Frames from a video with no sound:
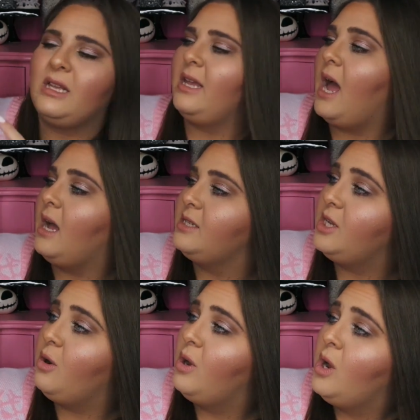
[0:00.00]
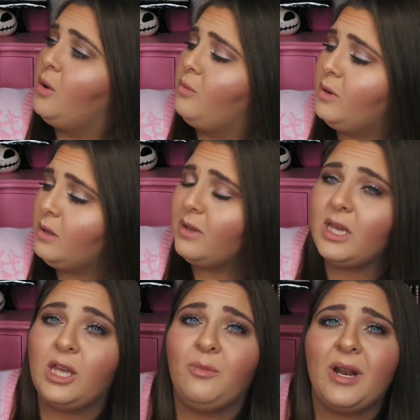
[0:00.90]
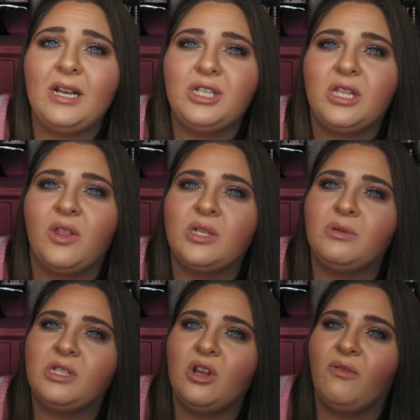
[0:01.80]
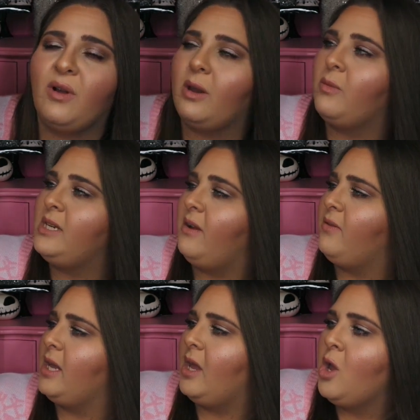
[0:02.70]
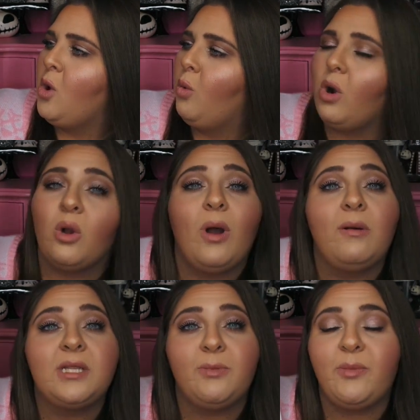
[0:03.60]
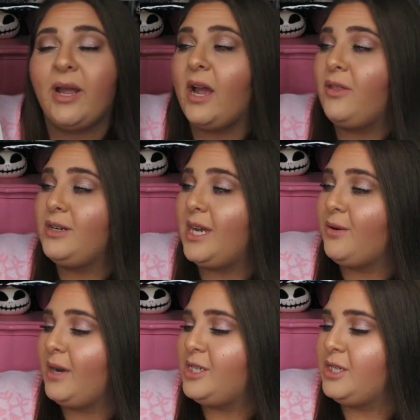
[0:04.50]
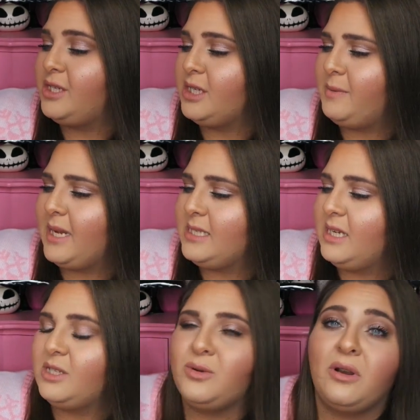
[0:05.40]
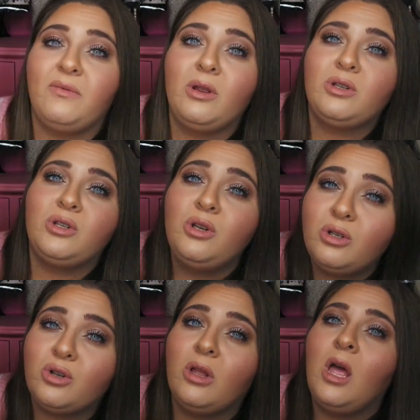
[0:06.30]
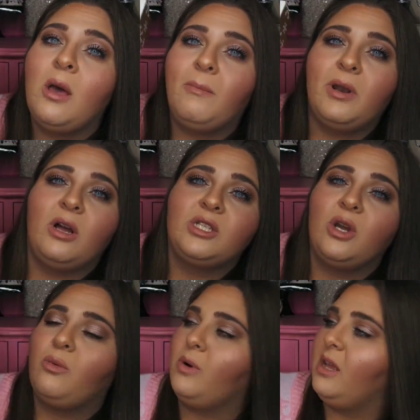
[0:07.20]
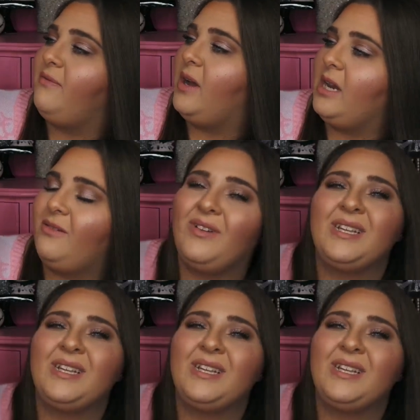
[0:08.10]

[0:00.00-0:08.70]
Yeah, so really, really cute, but I just thought this was so fun and would definitely work well with some of my other decorations just because it is sort of neutral, but also really fun and